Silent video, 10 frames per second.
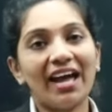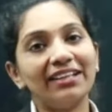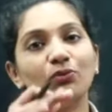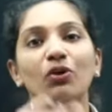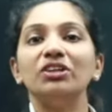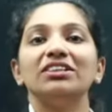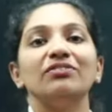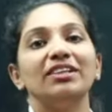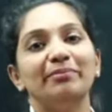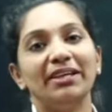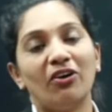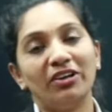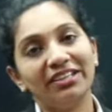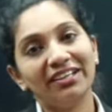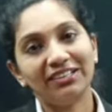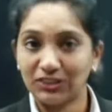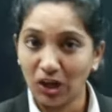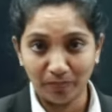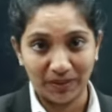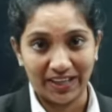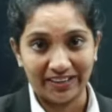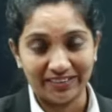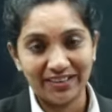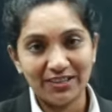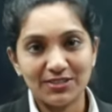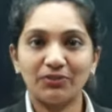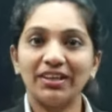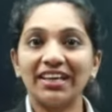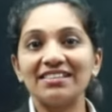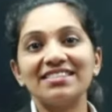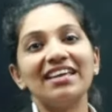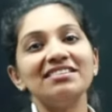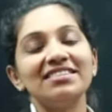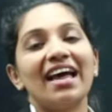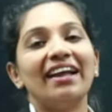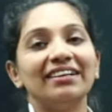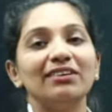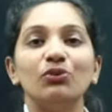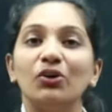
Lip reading: and the water will be on the top layer. So we can say sand in